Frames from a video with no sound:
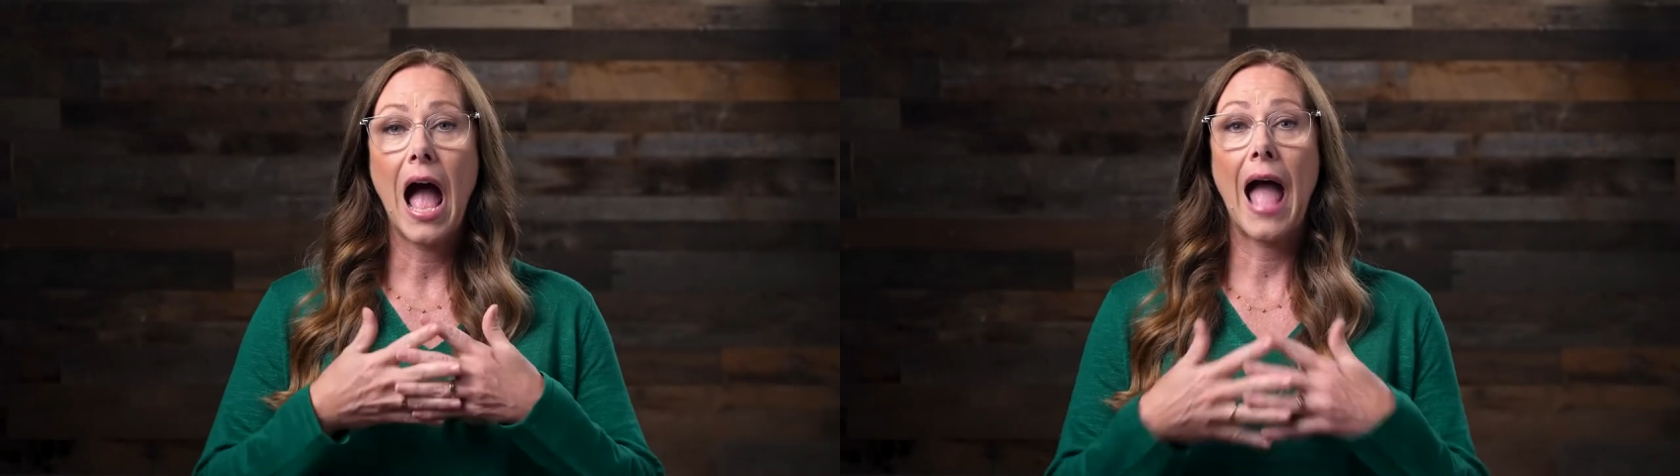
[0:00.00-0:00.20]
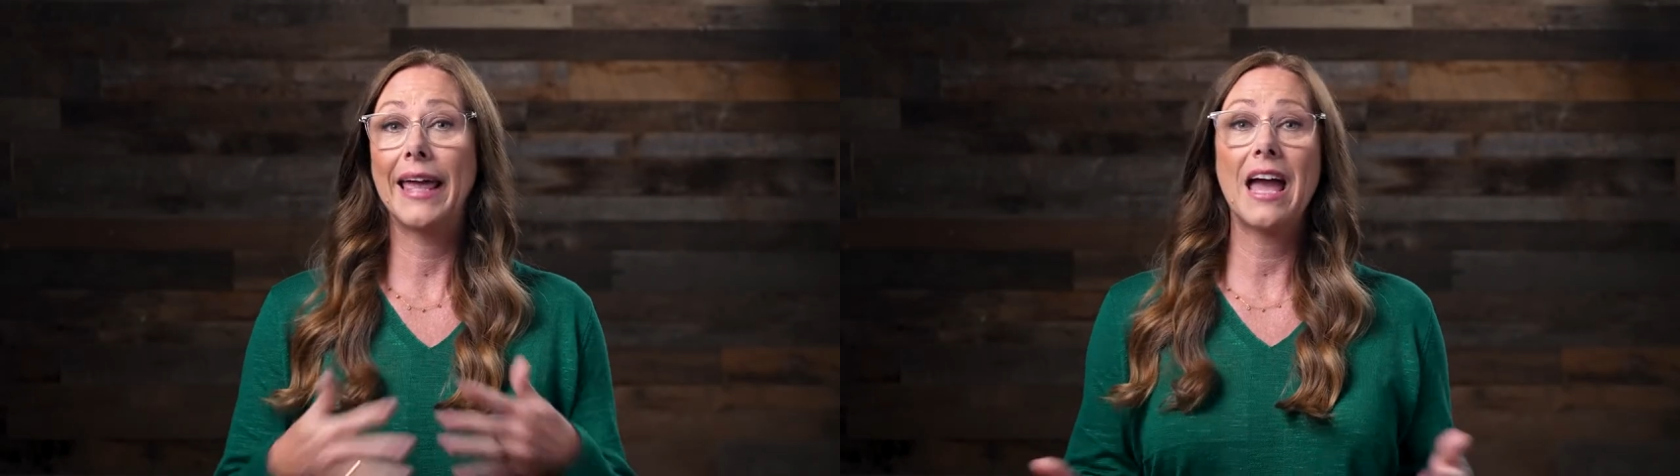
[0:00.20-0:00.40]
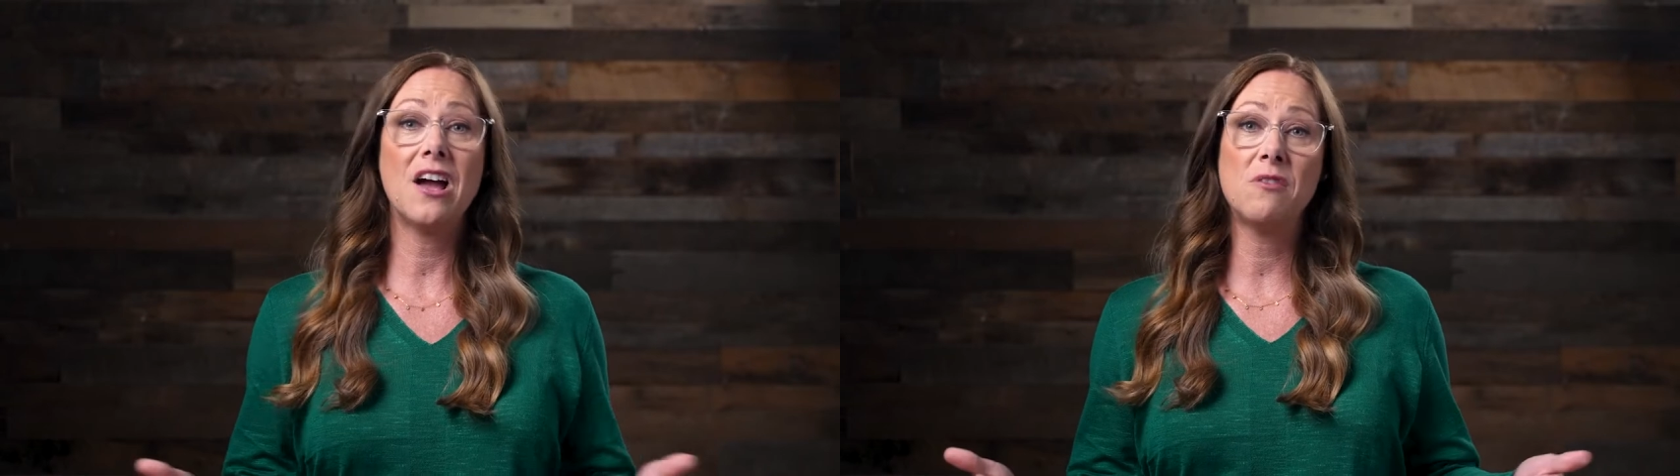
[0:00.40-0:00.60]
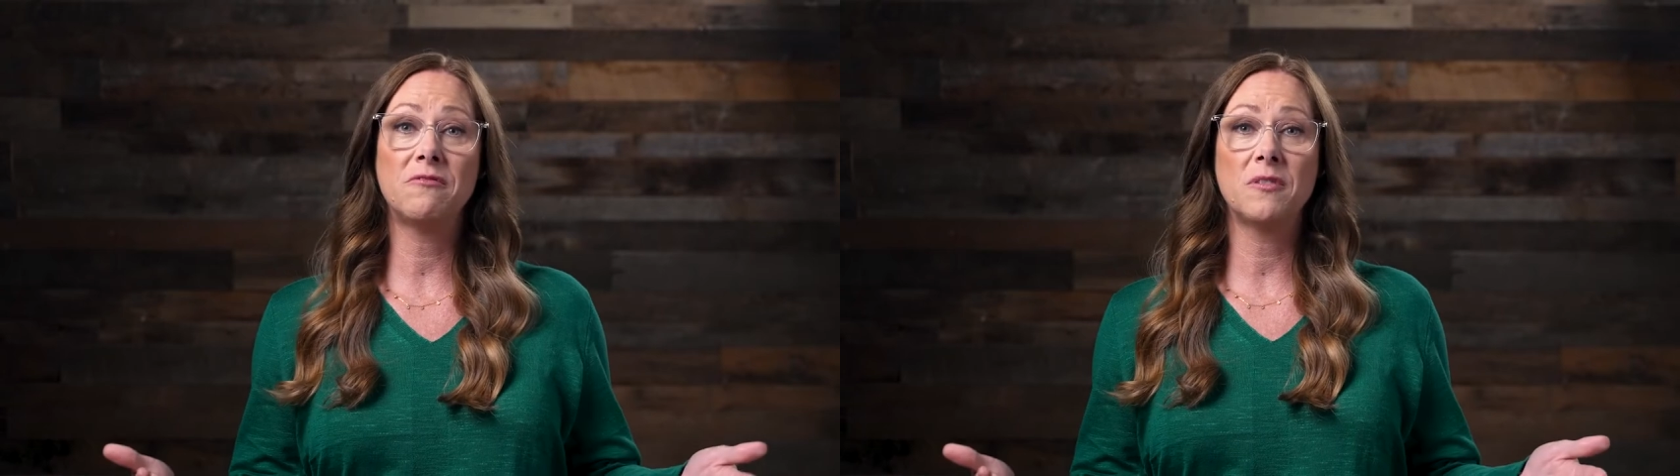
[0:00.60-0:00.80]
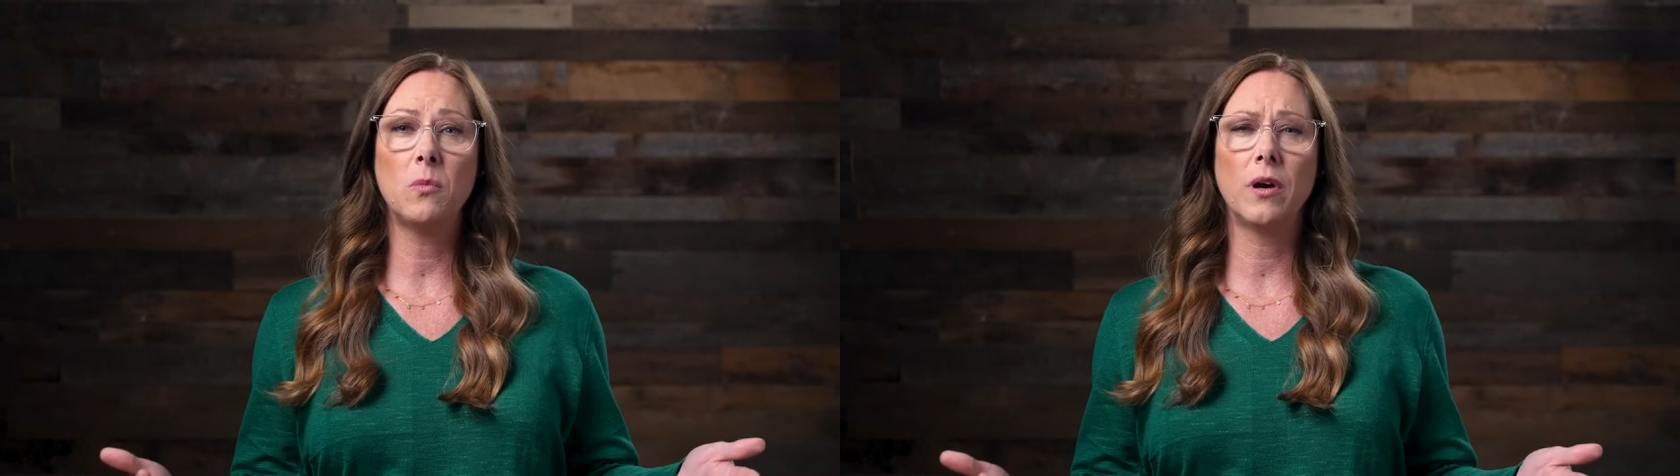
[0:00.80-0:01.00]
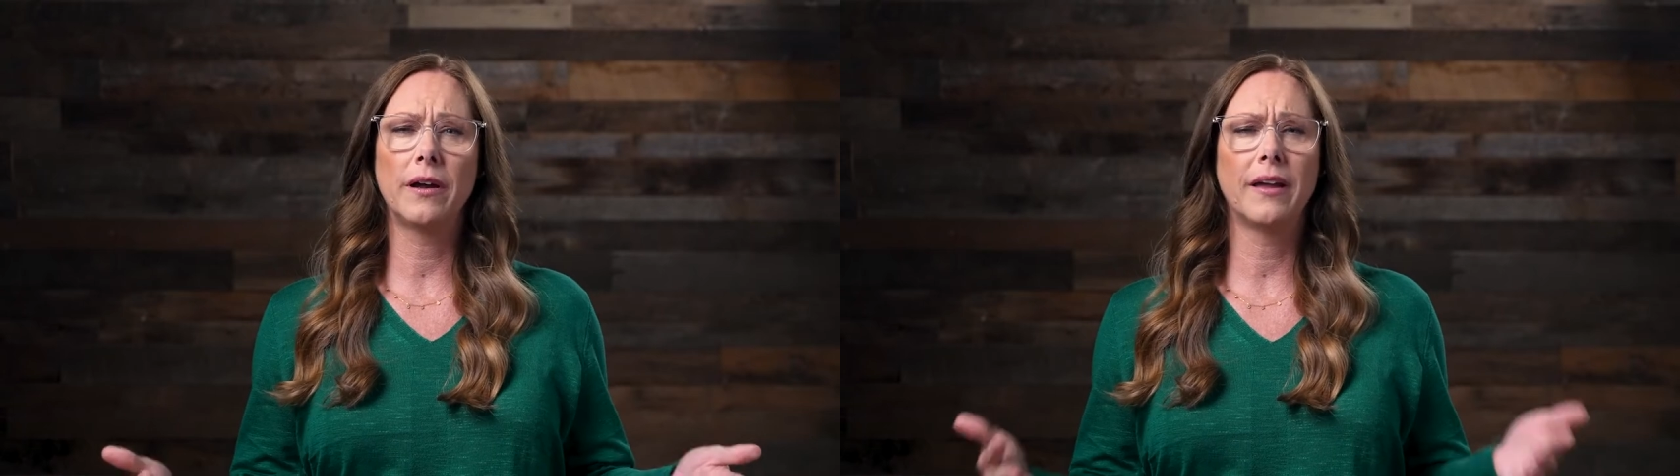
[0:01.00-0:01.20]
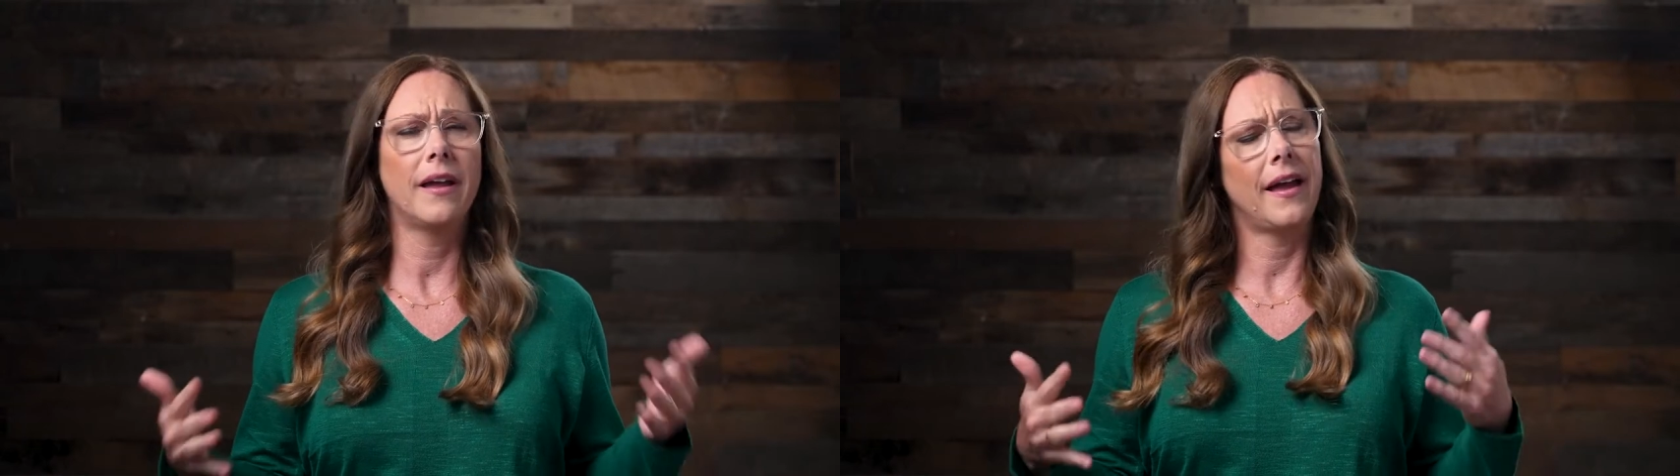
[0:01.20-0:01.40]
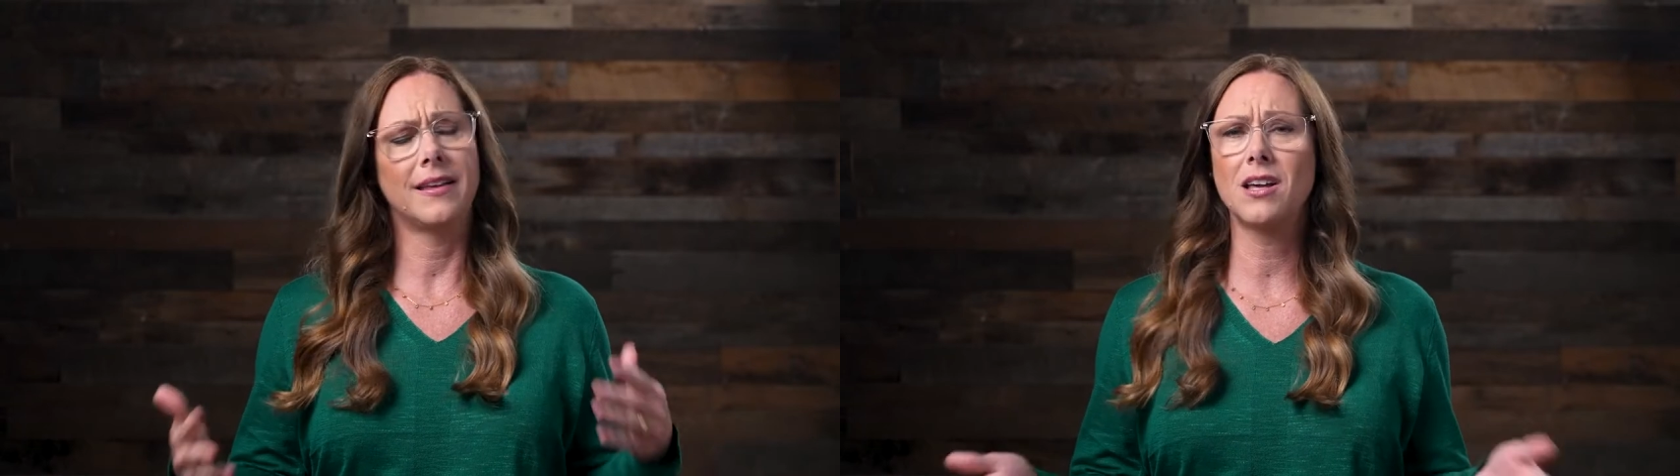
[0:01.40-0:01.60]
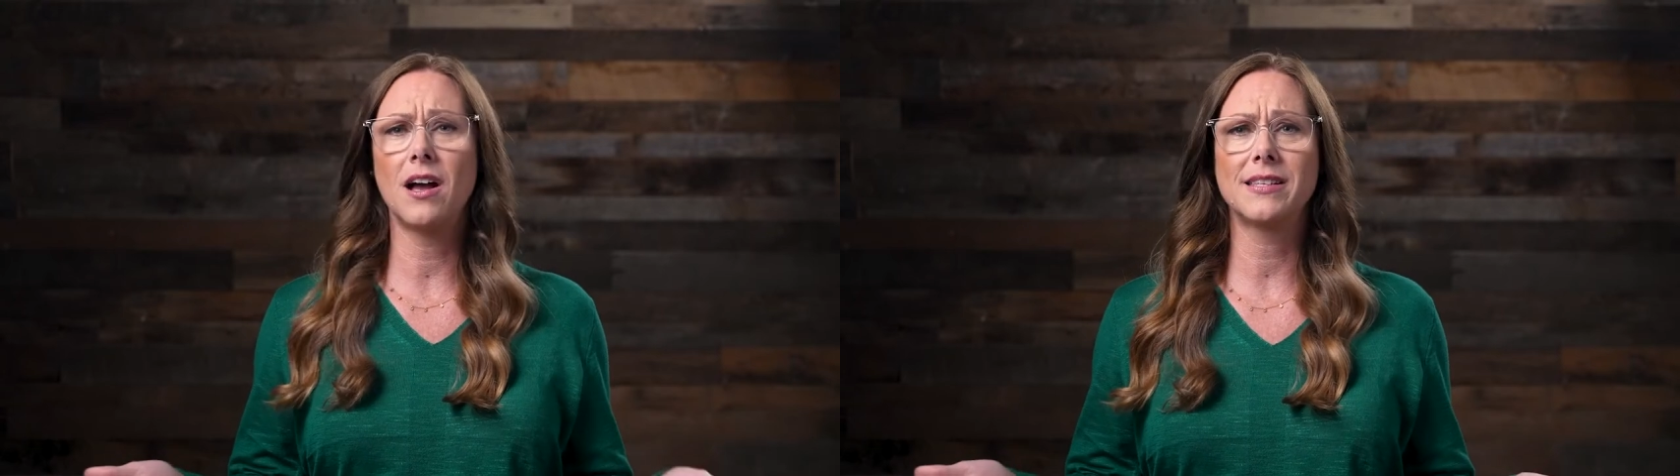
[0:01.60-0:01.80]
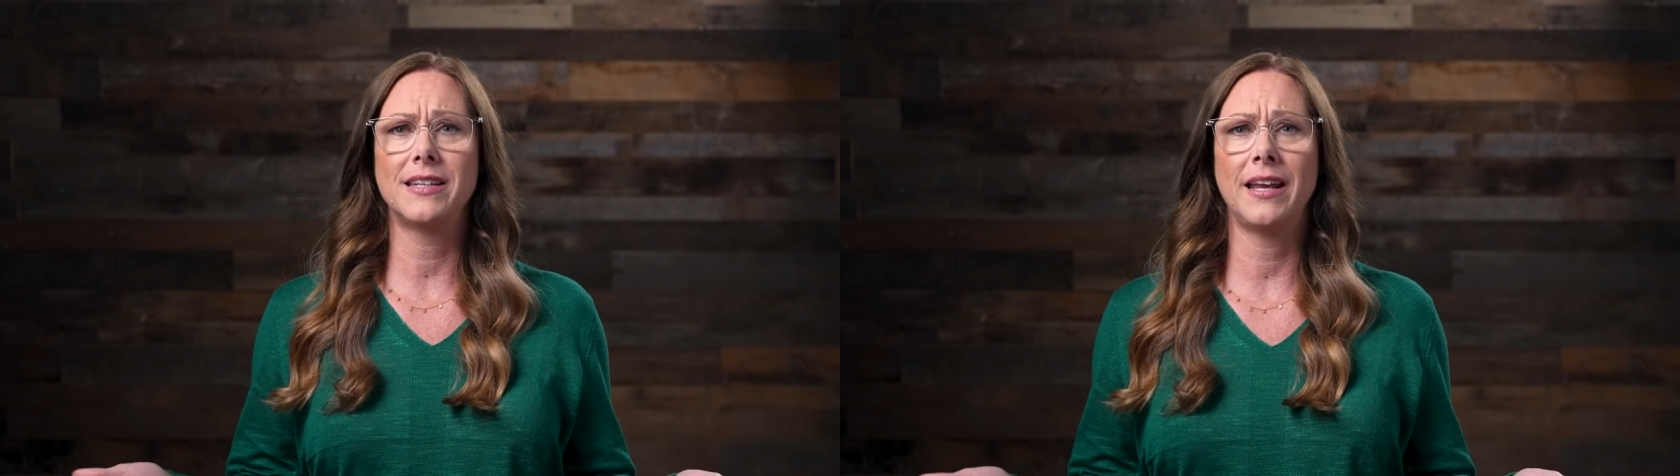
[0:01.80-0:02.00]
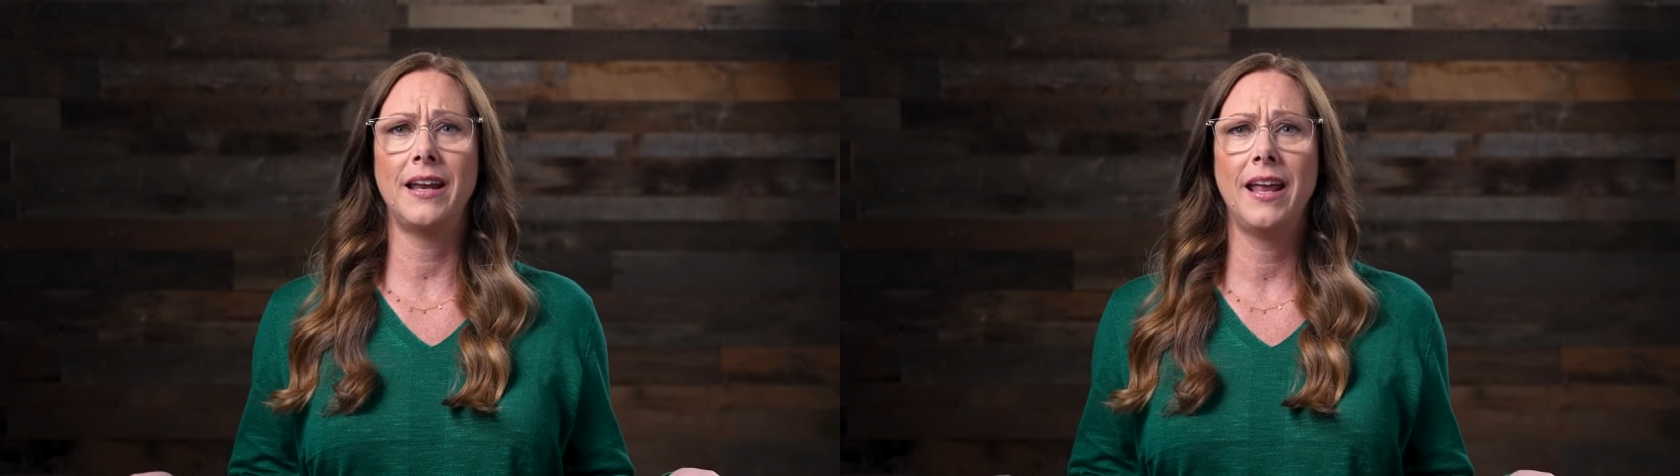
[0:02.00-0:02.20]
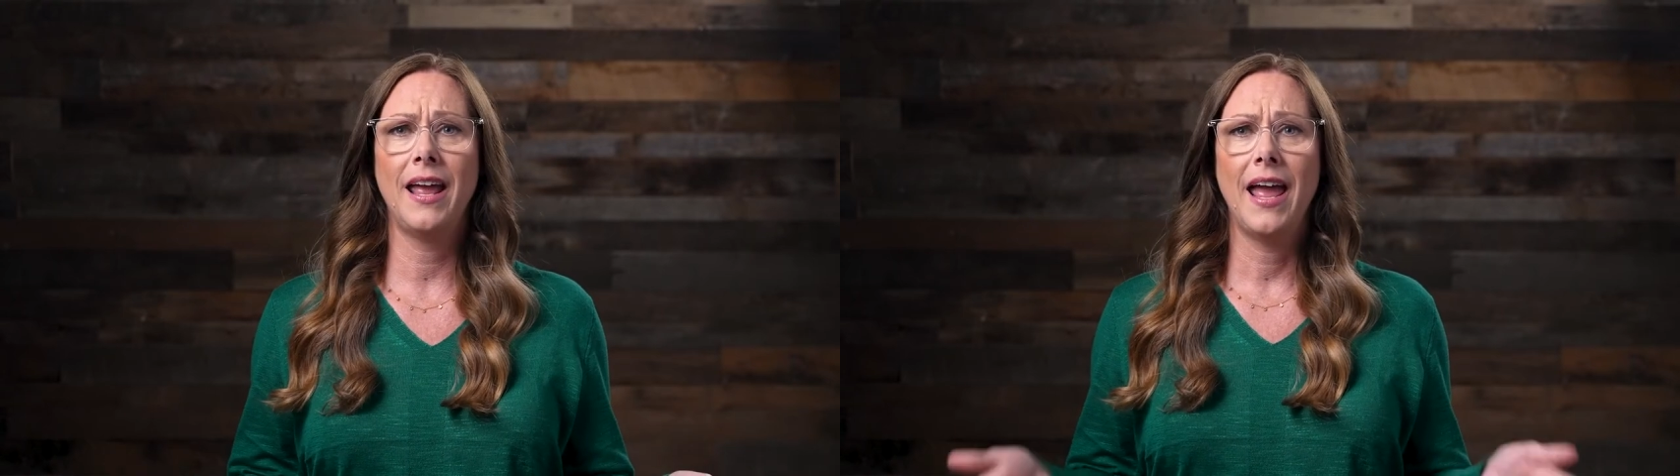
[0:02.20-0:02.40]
I get home from work exhausted,